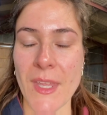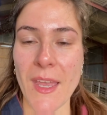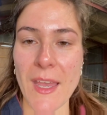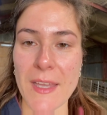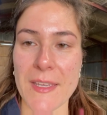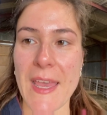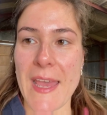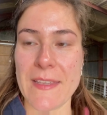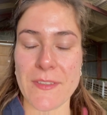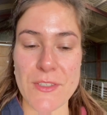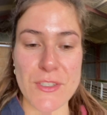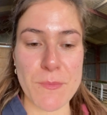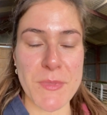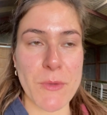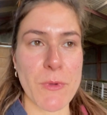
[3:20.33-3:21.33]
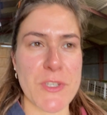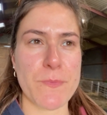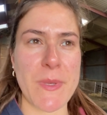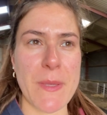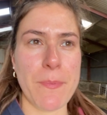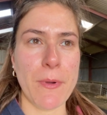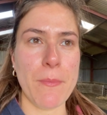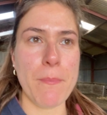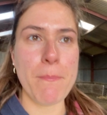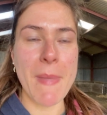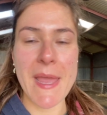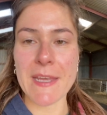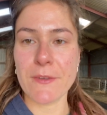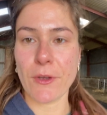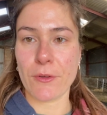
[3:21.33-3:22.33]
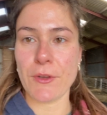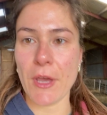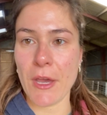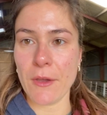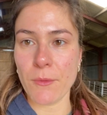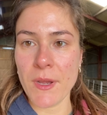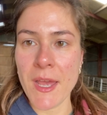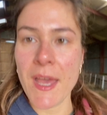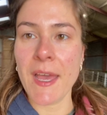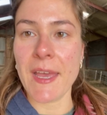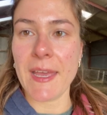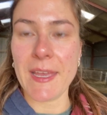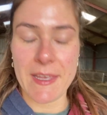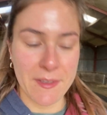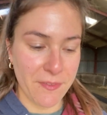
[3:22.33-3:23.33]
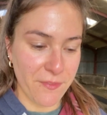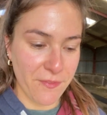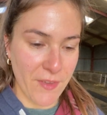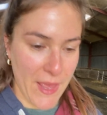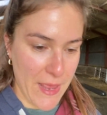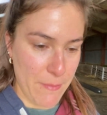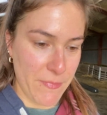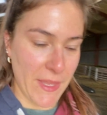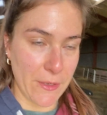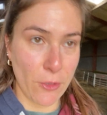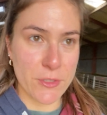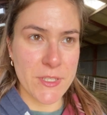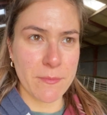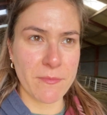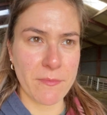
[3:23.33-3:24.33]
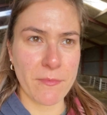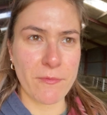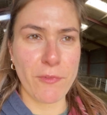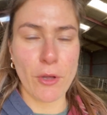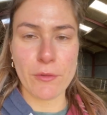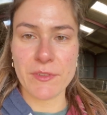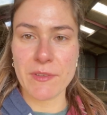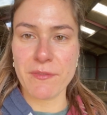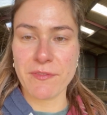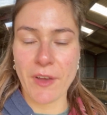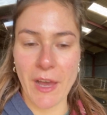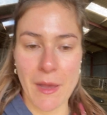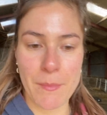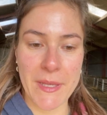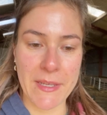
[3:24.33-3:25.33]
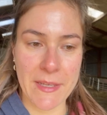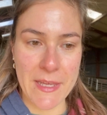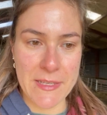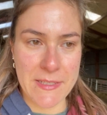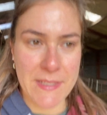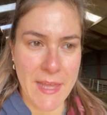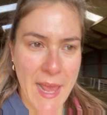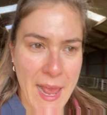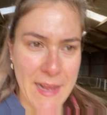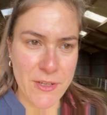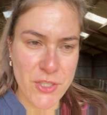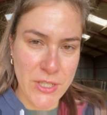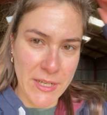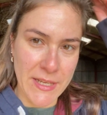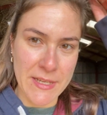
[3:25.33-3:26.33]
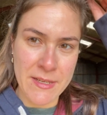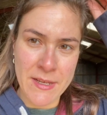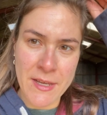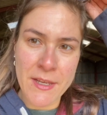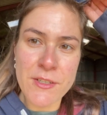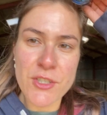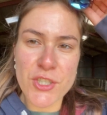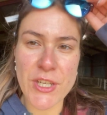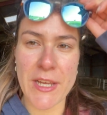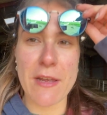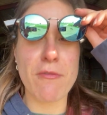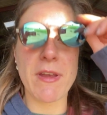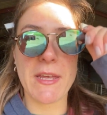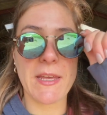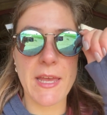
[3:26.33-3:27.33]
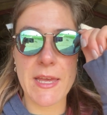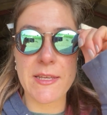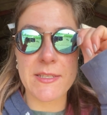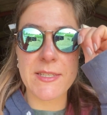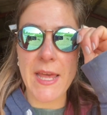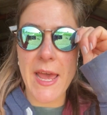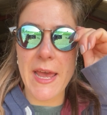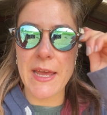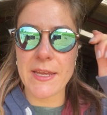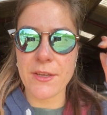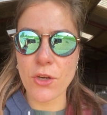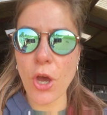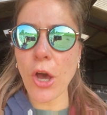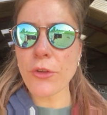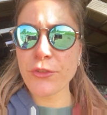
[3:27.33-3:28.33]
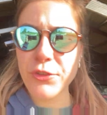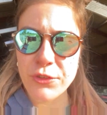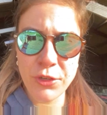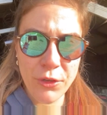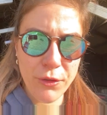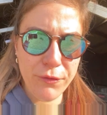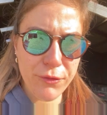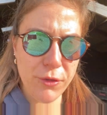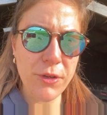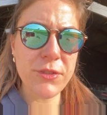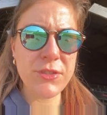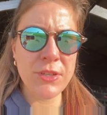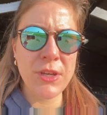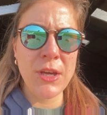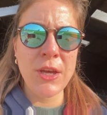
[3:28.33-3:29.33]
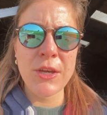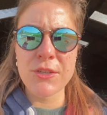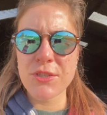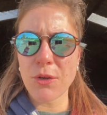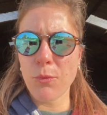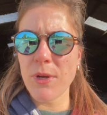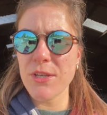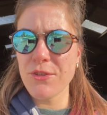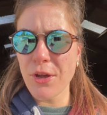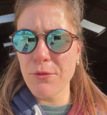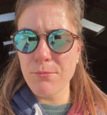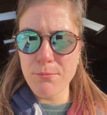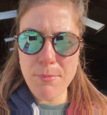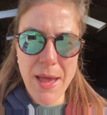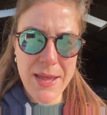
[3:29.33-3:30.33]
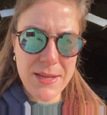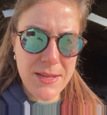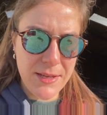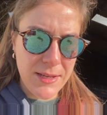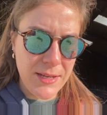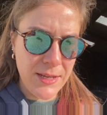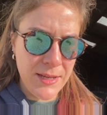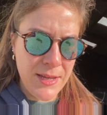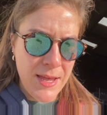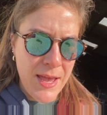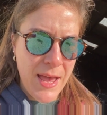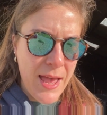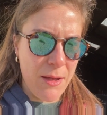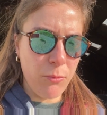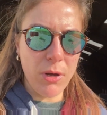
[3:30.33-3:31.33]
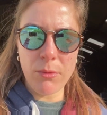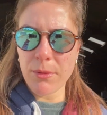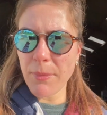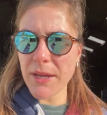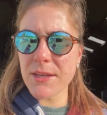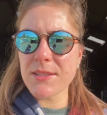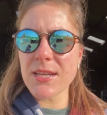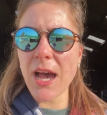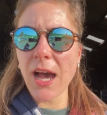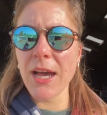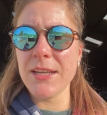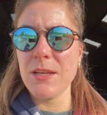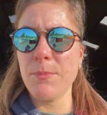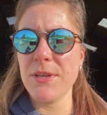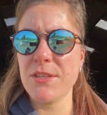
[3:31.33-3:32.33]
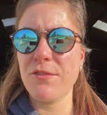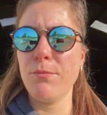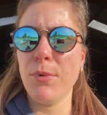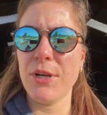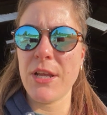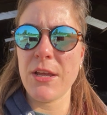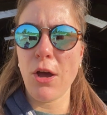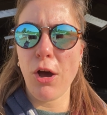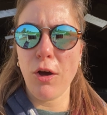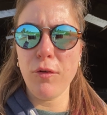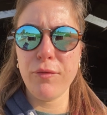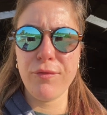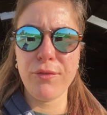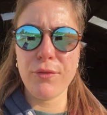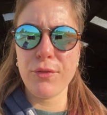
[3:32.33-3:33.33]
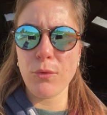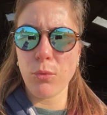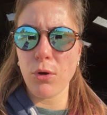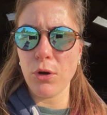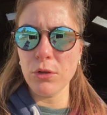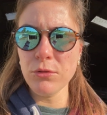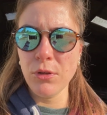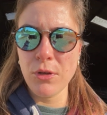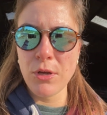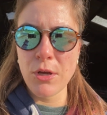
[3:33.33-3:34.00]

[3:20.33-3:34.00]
Again, something which people may not know if they're not involved in farming is that actually shearing is a cost for us. So we don't make, well, we make a tiny bit of money off the wool,